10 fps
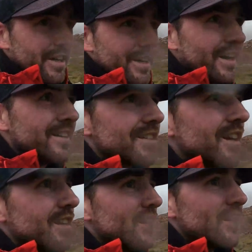in, guys.
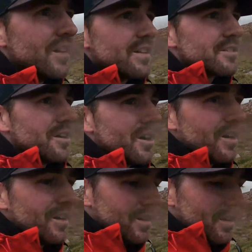So
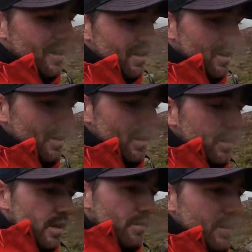
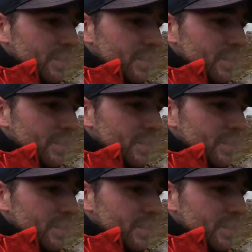yeah, we